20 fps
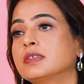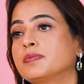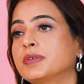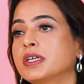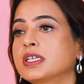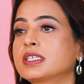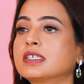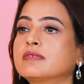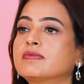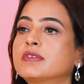
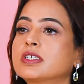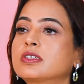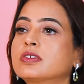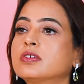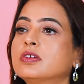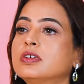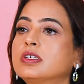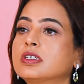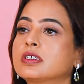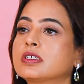depressive
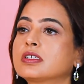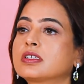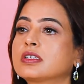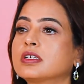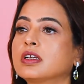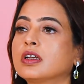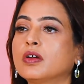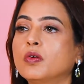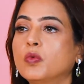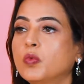disorders,
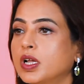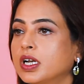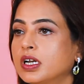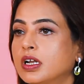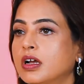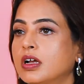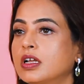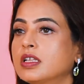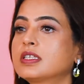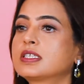
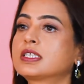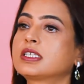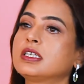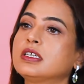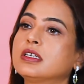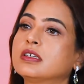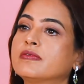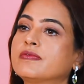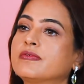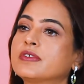one can't
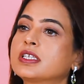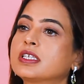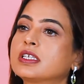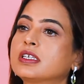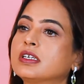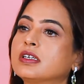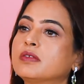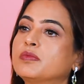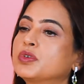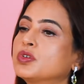see a
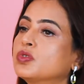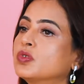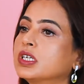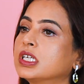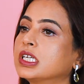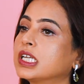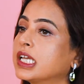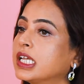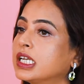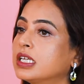physical
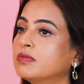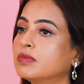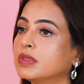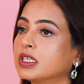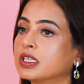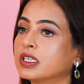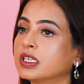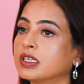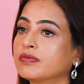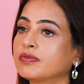broken
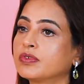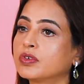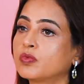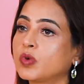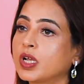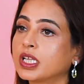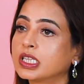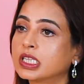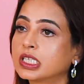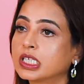element, therefore
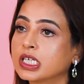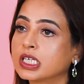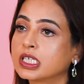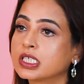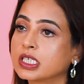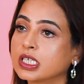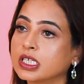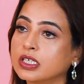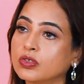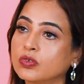one
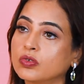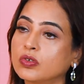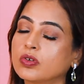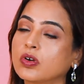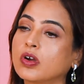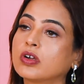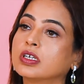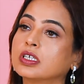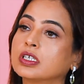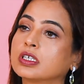thinks he no
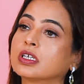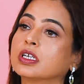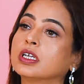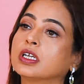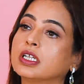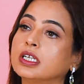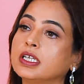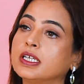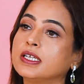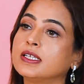longer
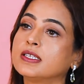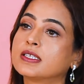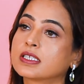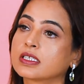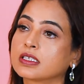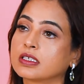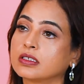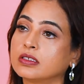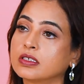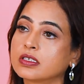
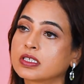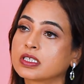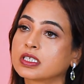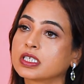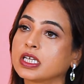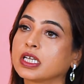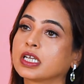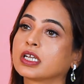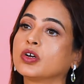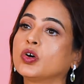needs the
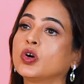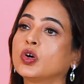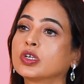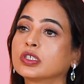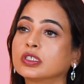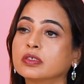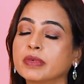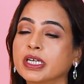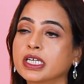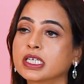stick or
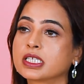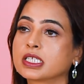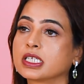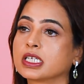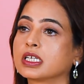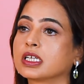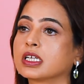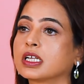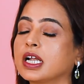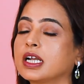the
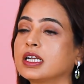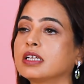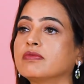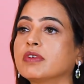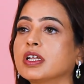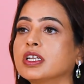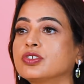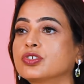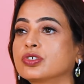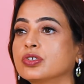medicine and
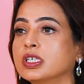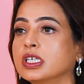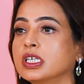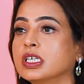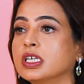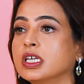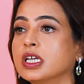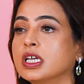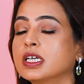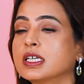
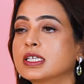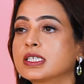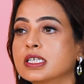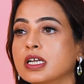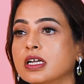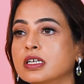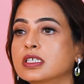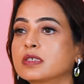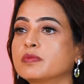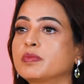eventually
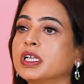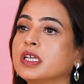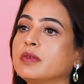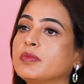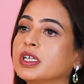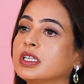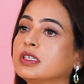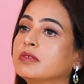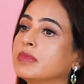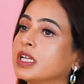starts
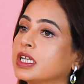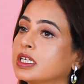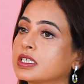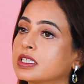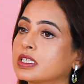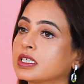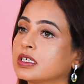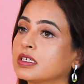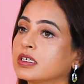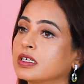blaming the
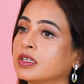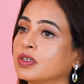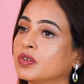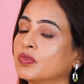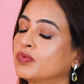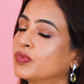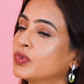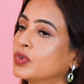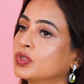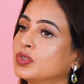medicine
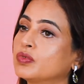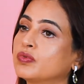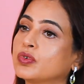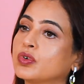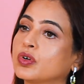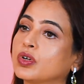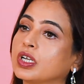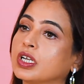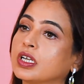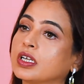for the
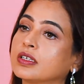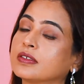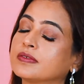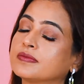fall.